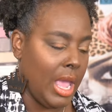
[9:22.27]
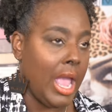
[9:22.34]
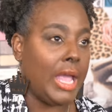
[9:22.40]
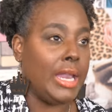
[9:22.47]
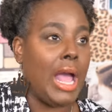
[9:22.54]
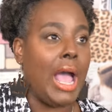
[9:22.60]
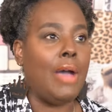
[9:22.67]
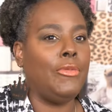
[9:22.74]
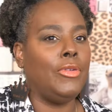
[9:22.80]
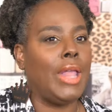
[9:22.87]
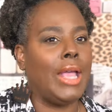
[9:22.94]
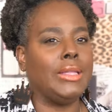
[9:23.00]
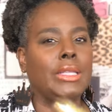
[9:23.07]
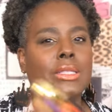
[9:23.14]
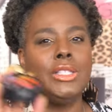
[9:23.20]
And I feel
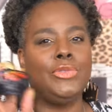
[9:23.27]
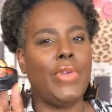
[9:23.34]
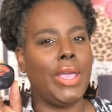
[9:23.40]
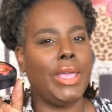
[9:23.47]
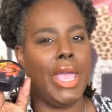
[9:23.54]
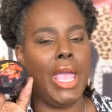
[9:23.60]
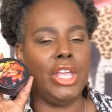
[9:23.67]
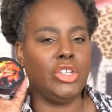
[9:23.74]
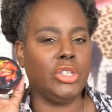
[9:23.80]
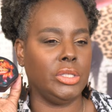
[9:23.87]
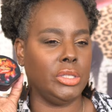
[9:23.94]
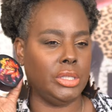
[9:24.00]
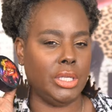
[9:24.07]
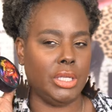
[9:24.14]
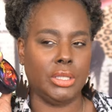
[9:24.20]
like this is vacation
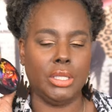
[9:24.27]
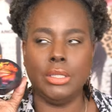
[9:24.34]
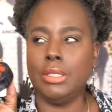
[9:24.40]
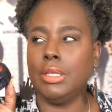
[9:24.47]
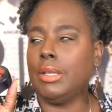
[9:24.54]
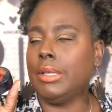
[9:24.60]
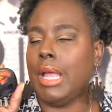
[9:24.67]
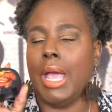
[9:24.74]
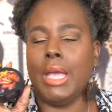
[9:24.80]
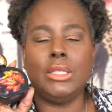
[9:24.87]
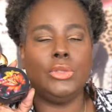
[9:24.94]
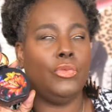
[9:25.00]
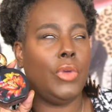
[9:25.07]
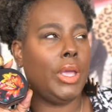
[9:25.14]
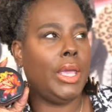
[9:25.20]
scent. This is a
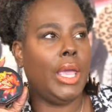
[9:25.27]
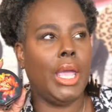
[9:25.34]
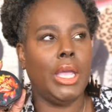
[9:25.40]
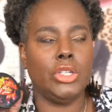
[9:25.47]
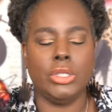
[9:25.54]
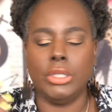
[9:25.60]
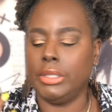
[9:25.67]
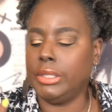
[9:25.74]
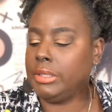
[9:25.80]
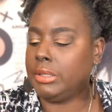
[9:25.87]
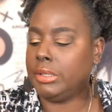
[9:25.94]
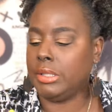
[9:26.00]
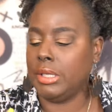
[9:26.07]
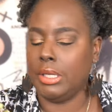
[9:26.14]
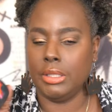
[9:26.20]
nice vacation
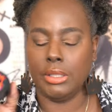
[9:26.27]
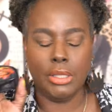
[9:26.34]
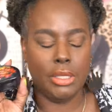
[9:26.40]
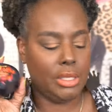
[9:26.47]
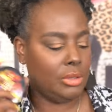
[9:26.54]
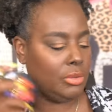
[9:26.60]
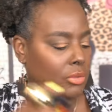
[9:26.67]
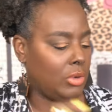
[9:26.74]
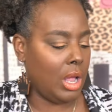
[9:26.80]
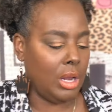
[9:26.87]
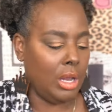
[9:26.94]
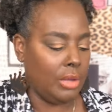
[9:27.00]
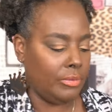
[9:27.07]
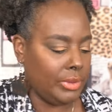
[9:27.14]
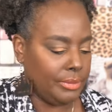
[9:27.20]
scent. I
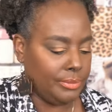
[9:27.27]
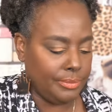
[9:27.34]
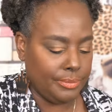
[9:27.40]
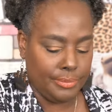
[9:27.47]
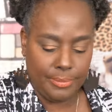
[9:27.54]
love it.